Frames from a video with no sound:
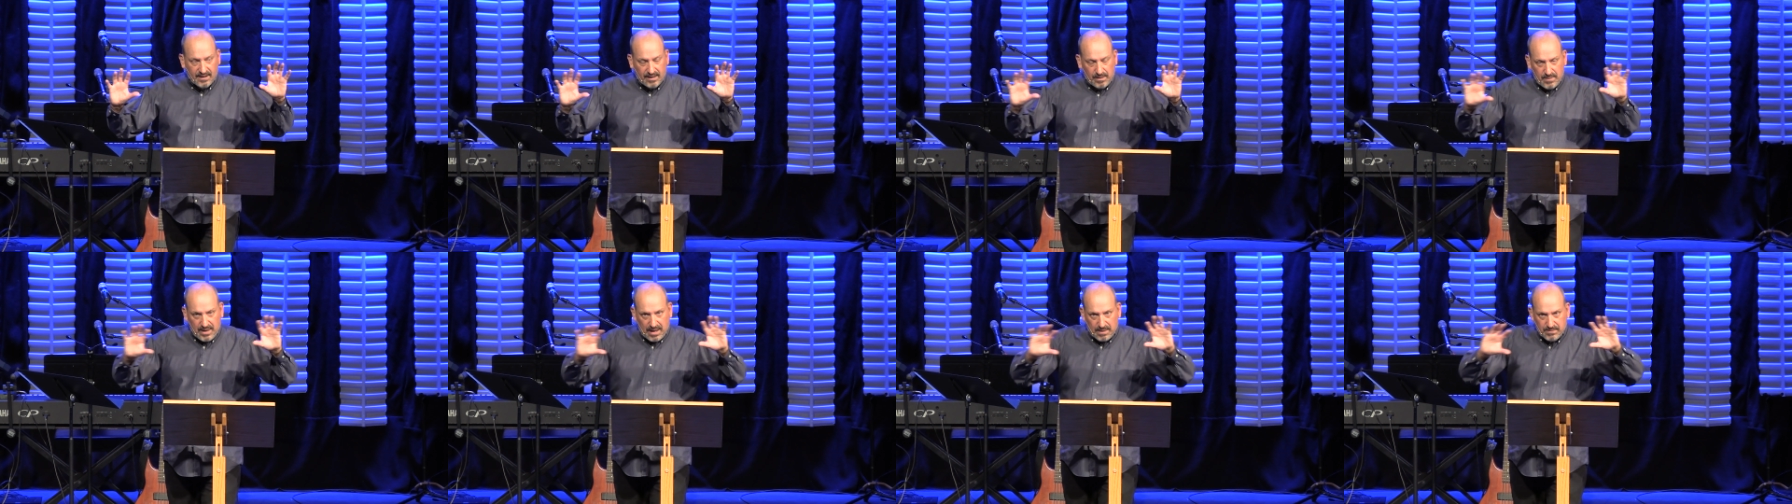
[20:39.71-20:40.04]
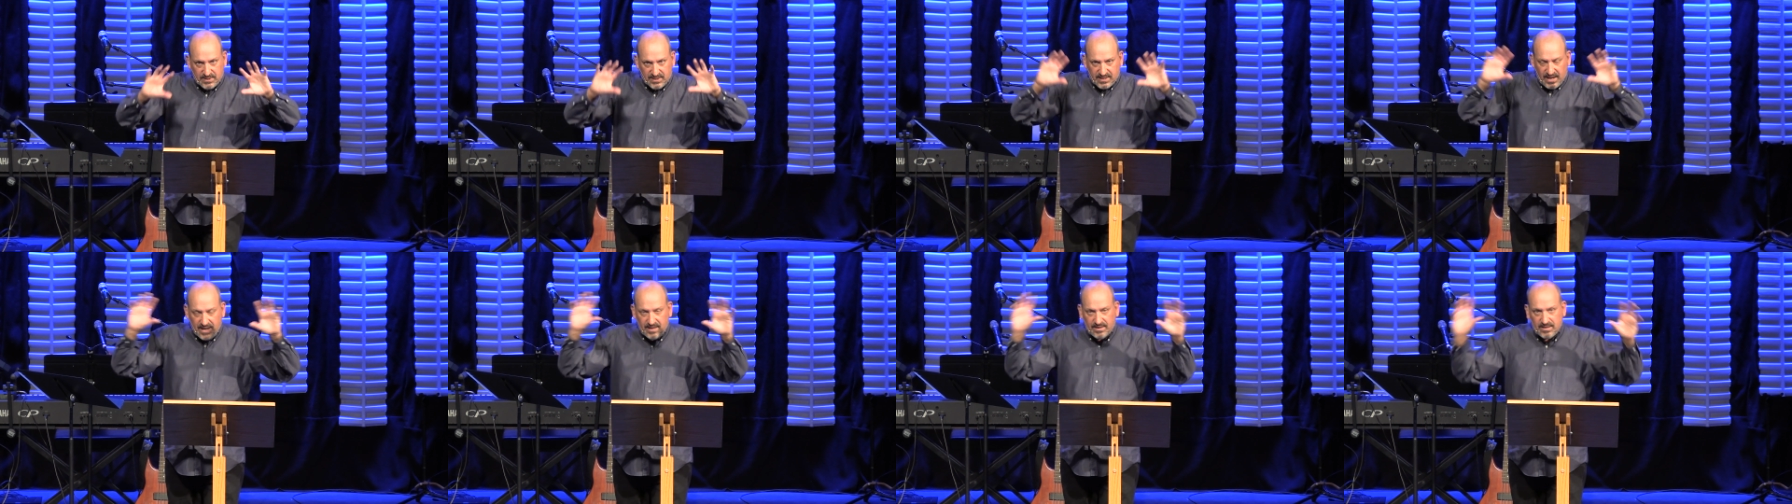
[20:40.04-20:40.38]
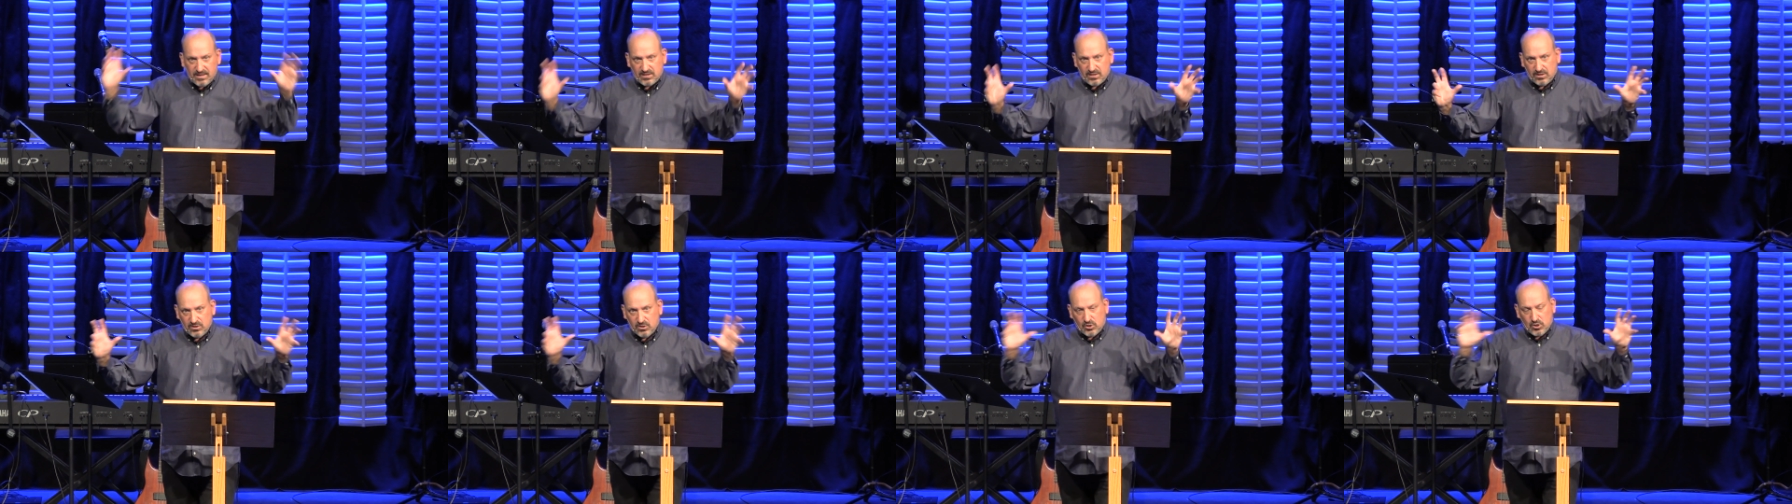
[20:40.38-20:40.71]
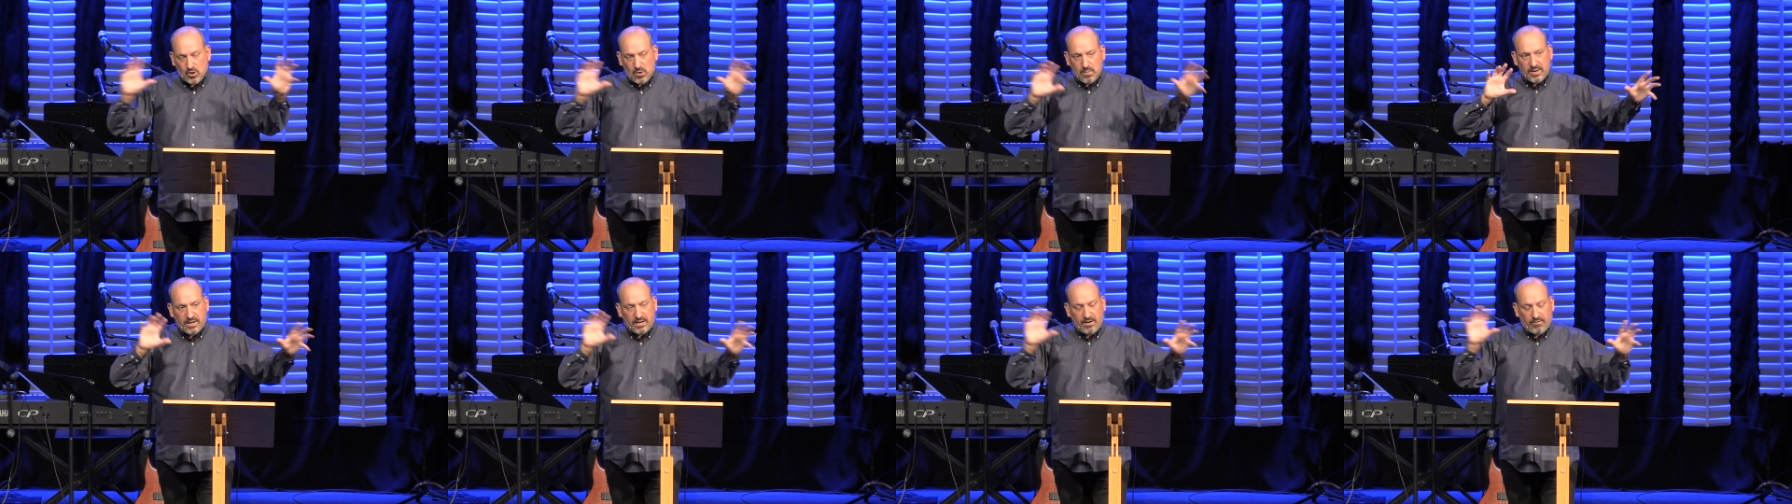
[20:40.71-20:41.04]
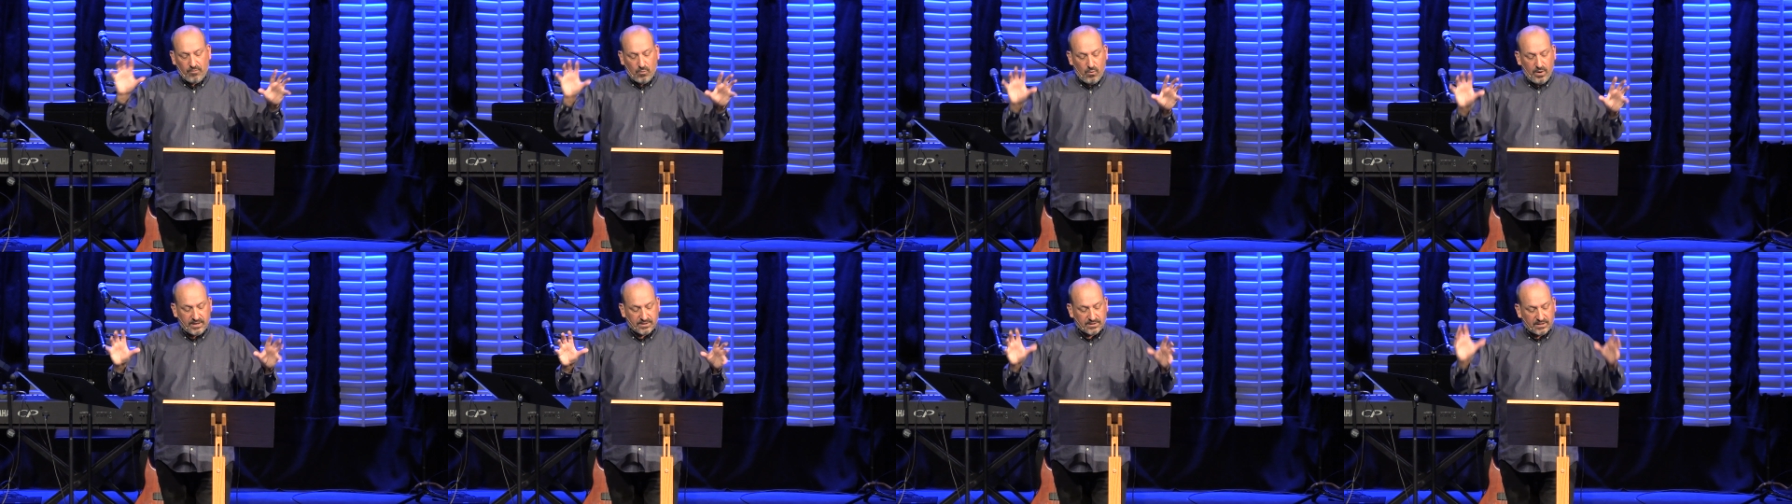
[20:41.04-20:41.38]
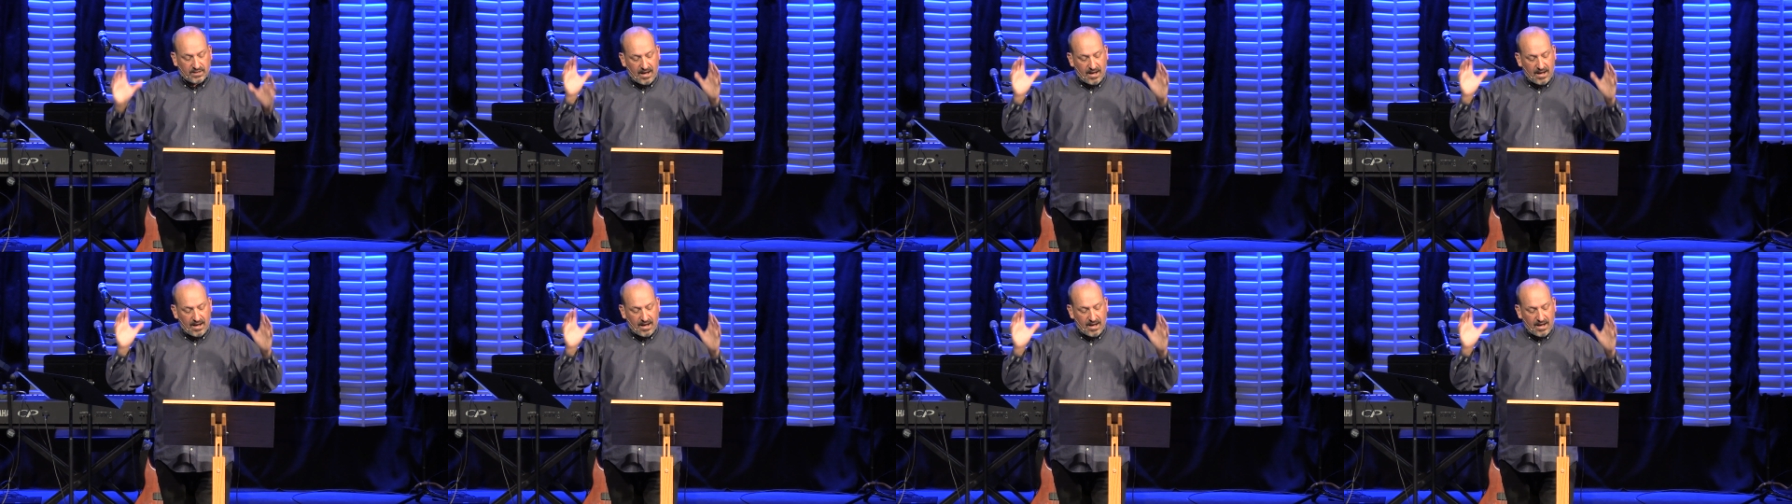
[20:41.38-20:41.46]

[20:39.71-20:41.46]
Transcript: me, I'm saying this in so many different ways.